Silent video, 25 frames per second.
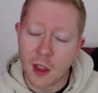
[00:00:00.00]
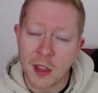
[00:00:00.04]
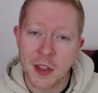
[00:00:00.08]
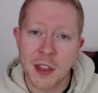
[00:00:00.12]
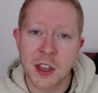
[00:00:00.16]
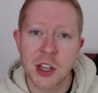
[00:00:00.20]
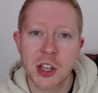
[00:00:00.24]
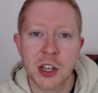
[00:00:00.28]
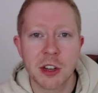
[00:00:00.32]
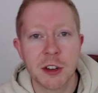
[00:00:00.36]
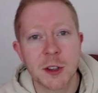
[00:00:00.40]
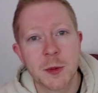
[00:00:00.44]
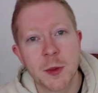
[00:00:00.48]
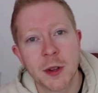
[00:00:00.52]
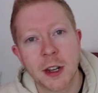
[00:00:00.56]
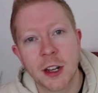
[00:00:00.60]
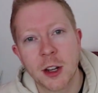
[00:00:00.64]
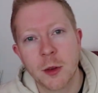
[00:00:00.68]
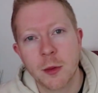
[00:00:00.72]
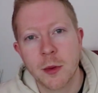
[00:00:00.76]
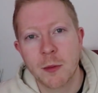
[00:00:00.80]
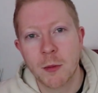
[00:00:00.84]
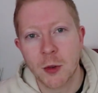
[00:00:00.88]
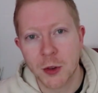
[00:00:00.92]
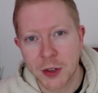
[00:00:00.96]
This year it's been a
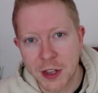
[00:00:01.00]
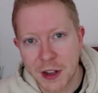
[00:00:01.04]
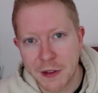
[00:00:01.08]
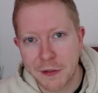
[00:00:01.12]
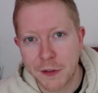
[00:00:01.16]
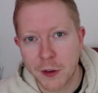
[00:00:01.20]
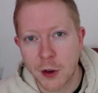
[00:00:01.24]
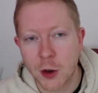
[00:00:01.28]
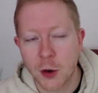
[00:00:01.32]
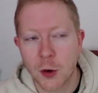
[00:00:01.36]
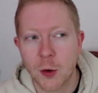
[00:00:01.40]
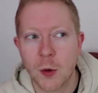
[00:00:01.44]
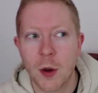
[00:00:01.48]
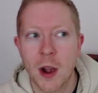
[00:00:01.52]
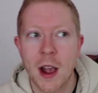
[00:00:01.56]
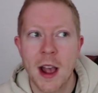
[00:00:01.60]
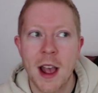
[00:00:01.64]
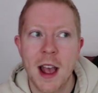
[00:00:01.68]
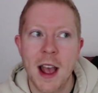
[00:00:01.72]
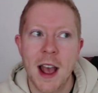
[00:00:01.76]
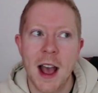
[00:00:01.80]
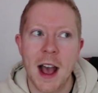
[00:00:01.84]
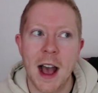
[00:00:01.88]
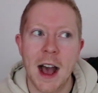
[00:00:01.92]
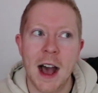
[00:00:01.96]
little bit more difficult,
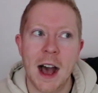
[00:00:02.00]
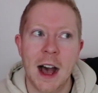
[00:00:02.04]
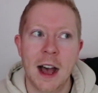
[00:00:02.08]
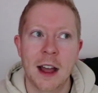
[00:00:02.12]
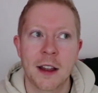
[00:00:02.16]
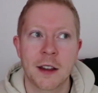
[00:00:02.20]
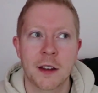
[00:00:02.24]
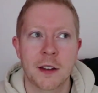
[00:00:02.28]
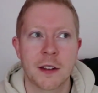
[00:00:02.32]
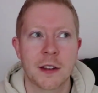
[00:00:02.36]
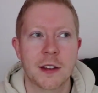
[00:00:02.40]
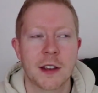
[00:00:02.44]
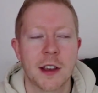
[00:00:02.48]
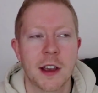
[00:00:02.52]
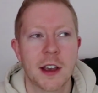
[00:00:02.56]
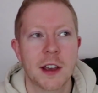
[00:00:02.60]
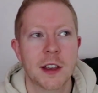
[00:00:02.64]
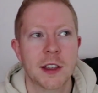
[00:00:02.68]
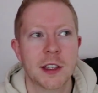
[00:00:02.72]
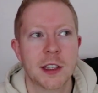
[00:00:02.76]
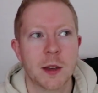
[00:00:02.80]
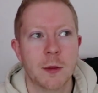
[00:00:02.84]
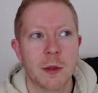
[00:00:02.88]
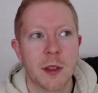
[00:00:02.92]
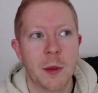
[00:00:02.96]
and
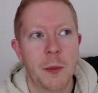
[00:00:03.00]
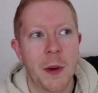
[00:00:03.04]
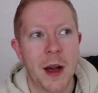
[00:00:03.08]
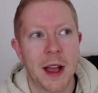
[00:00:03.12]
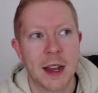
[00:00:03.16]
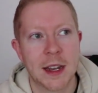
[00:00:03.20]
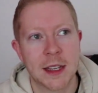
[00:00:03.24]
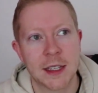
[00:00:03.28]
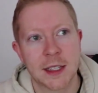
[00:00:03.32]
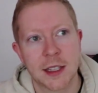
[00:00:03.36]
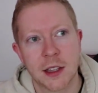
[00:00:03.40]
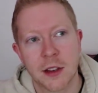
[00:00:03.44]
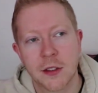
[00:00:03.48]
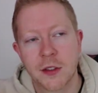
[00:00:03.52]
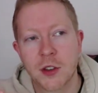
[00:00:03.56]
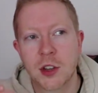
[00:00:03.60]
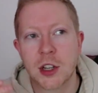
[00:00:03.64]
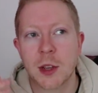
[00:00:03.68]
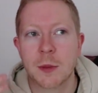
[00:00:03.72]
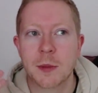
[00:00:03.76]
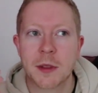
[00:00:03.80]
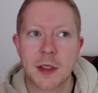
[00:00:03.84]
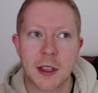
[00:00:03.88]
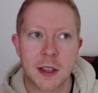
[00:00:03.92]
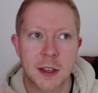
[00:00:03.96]
some of the pallets that I've
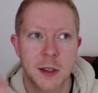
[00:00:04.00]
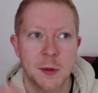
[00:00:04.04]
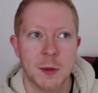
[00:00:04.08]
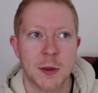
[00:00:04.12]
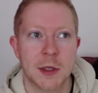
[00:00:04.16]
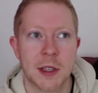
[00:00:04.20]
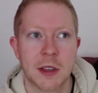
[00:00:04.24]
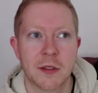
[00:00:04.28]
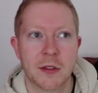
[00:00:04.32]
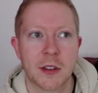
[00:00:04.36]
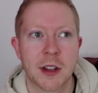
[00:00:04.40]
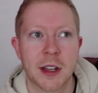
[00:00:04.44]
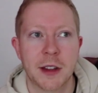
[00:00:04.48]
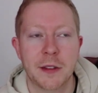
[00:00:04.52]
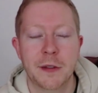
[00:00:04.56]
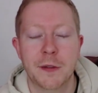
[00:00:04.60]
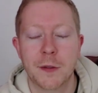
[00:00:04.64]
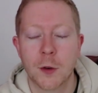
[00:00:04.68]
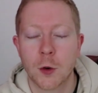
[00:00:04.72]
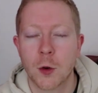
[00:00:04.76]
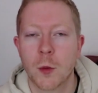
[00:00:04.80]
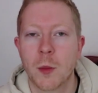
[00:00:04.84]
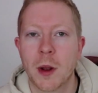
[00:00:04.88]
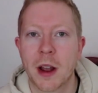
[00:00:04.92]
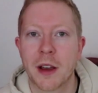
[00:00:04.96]
shipped in specifically
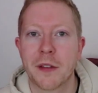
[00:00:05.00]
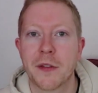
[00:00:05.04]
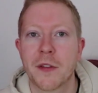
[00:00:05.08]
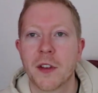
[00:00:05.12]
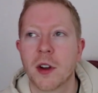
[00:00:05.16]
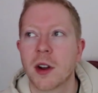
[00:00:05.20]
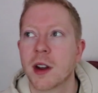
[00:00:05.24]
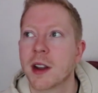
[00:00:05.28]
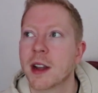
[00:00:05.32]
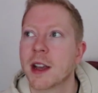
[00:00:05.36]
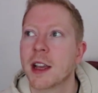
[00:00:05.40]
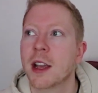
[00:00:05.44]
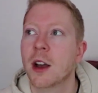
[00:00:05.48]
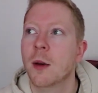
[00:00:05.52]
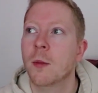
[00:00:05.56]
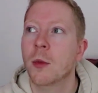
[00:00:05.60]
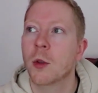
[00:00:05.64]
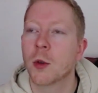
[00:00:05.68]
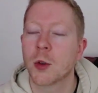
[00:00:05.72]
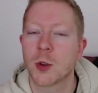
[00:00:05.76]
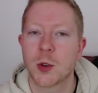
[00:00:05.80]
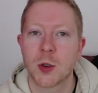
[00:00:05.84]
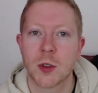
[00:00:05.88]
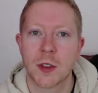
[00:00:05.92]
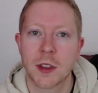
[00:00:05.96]
for Black Friday, I'm
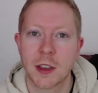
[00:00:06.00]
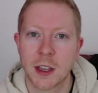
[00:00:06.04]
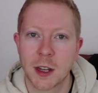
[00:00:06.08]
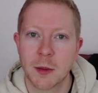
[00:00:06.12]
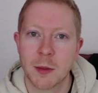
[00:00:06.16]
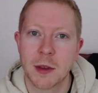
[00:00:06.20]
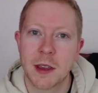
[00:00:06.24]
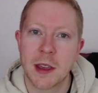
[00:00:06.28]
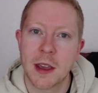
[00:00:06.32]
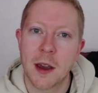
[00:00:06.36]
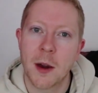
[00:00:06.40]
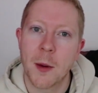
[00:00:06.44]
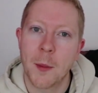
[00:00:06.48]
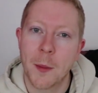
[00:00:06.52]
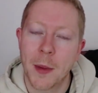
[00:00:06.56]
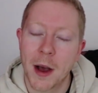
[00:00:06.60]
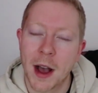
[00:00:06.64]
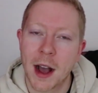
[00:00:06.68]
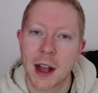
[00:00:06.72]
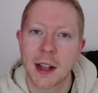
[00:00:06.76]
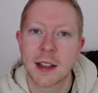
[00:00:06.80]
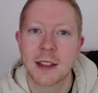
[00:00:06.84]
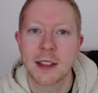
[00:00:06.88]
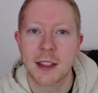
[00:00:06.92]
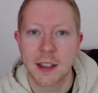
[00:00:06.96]
not sure they're going to be
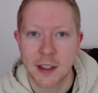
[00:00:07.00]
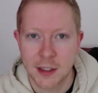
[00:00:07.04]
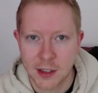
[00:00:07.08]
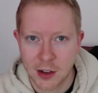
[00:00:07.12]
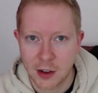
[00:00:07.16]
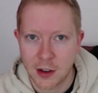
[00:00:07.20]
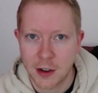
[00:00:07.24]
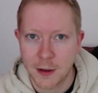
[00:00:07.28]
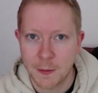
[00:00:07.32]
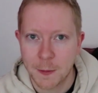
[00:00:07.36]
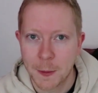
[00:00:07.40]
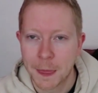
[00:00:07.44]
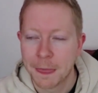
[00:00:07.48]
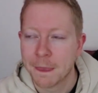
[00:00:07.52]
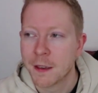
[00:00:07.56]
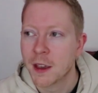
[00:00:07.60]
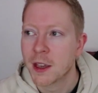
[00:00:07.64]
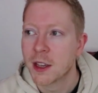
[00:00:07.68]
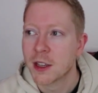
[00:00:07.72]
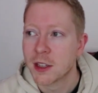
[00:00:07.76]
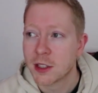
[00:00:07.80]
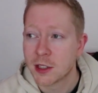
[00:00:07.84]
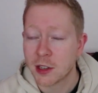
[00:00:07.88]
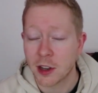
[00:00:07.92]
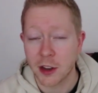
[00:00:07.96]
unpacked in time.
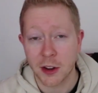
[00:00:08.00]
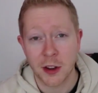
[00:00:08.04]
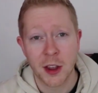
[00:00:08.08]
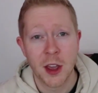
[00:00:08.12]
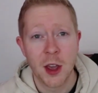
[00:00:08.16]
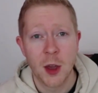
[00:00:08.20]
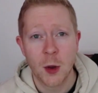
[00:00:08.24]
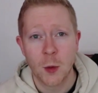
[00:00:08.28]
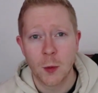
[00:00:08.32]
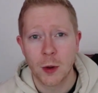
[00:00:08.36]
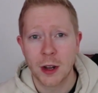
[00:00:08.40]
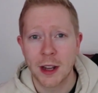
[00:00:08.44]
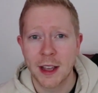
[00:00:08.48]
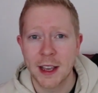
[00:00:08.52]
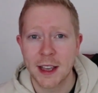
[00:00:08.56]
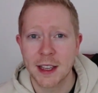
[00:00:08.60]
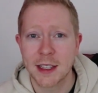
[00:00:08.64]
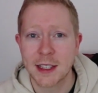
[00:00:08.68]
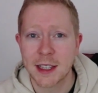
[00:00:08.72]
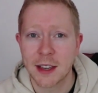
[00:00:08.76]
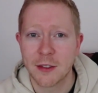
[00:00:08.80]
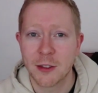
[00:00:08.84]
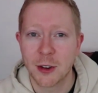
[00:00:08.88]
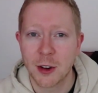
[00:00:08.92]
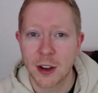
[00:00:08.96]
So will I hit
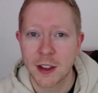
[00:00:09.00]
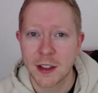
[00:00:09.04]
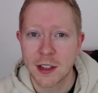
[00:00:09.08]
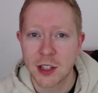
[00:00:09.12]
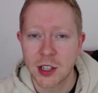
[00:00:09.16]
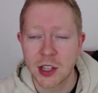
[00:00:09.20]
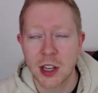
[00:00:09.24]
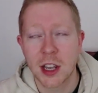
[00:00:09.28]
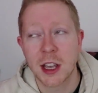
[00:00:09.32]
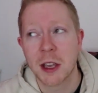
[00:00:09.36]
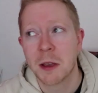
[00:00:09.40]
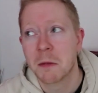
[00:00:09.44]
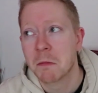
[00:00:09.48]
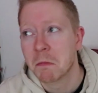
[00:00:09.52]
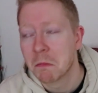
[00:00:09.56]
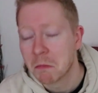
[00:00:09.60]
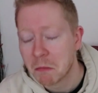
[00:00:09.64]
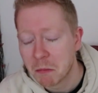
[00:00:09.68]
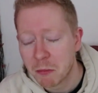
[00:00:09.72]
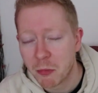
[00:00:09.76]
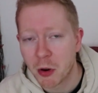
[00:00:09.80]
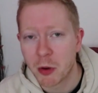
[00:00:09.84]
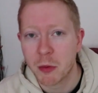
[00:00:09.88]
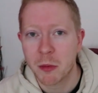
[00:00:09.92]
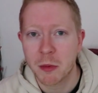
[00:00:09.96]
7 grand this year?
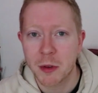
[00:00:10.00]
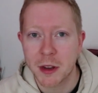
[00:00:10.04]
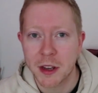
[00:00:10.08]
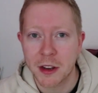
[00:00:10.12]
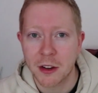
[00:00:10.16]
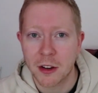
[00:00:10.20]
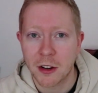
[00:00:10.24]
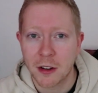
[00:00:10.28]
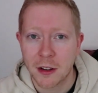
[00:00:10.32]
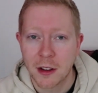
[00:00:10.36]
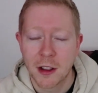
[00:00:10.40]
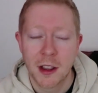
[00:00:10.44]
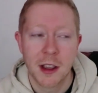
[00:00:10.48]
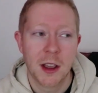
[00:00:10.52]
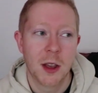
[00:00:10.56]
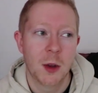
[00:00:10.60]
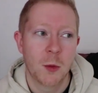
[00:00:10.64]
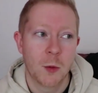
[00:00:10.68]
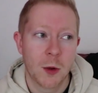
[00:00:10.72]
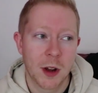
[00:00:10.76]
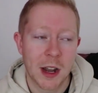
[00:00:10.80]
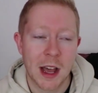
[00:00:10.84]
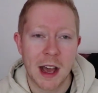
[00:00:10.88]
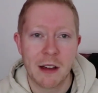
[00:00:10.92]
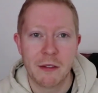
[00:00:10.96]
Probably not.
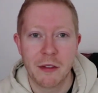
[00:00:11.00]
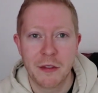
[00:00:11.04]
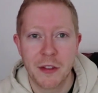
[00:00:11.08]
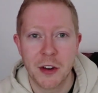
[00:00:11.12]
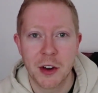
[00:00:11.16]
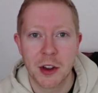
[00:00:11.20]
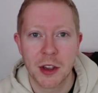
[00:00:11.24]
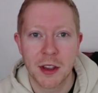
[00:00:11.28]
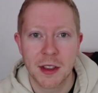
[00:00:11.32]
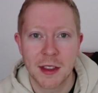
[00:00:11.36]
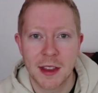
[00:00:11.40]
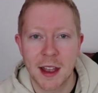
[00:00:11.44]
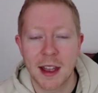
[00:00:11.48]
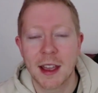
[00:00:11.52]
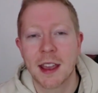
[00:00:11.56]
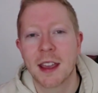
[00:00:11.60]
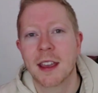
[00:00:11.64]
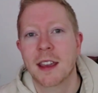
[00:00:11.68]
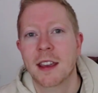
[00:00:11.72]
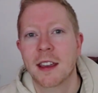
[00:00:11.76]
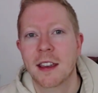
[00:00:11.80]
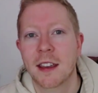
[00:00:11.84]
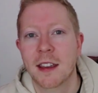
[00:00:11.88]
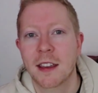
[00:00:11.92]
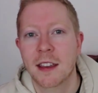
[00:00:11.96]
Will I have a very good
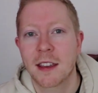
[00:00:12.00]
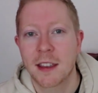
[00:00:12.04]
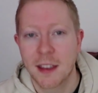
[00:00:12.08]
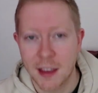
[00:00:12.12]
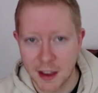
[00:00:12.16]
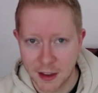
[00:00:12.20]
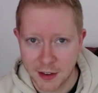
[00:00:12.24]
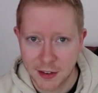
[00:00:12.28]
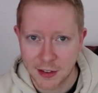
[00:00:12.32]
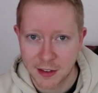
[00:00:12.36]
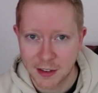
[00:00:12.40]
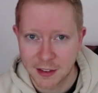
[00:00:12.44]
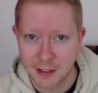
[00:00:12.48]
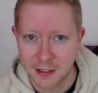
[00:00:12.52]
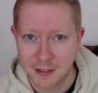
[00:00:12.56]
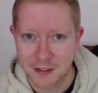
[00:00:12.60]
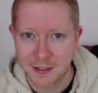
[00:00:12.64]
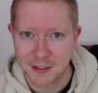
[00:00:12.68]
day? Yes.